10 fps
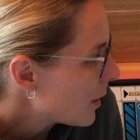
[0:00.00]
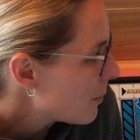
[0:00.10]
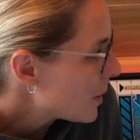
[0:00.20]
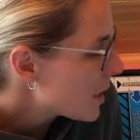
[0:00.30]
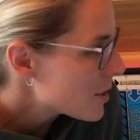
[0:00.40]

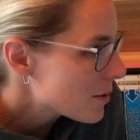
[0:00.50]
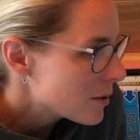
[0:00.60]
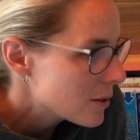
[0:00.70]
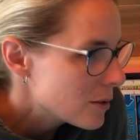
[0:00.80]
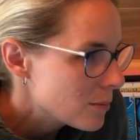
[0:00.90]
because
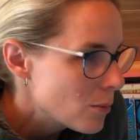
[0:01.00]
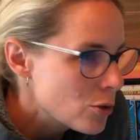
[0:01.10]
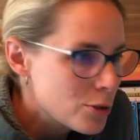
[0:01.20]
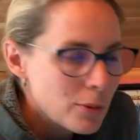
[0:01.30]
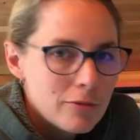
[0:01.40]

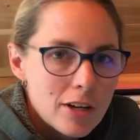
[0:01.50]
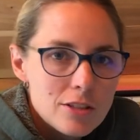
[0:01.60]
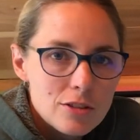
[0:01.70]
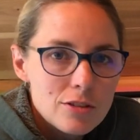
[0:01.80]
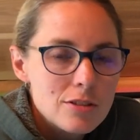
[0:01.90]
most
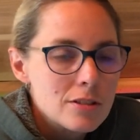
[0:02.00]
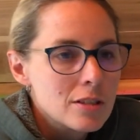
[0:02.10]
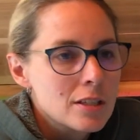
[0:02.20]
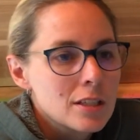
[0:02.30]
professors